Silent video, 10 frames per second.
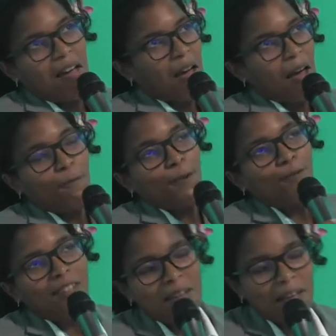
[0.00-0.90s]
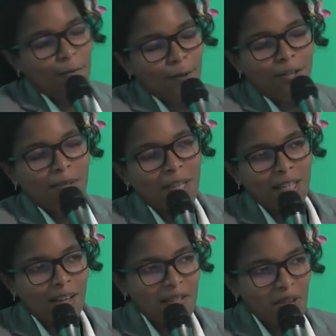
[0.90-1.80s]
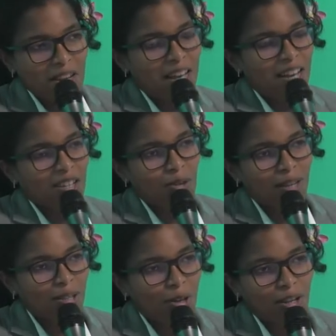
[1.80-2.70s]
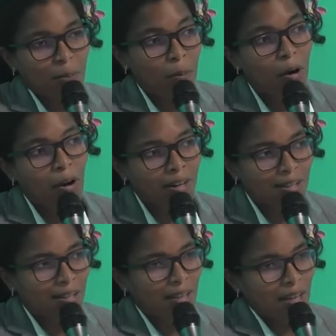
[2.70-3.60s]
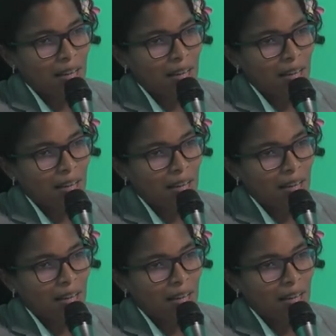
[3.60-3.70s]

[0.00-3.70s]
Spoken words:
a 50 million US dollar port